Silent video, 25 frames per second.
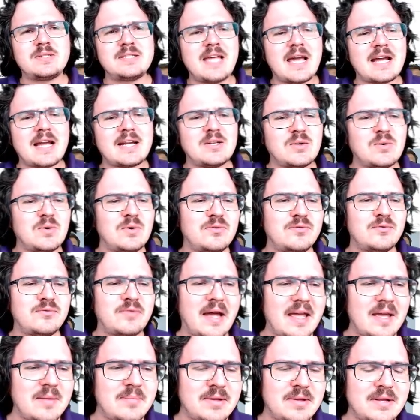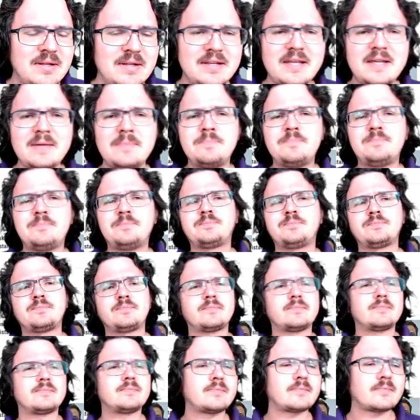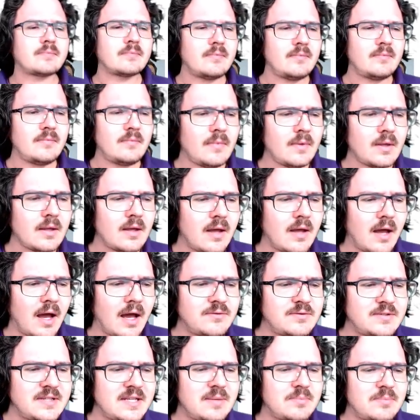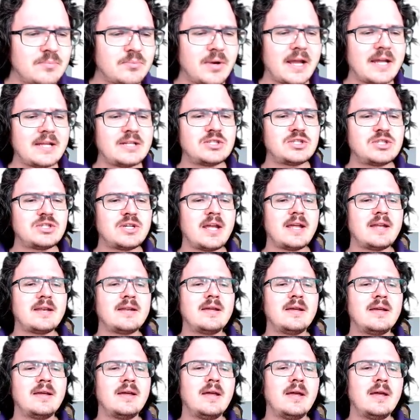technical viability of Deep Brain Chain.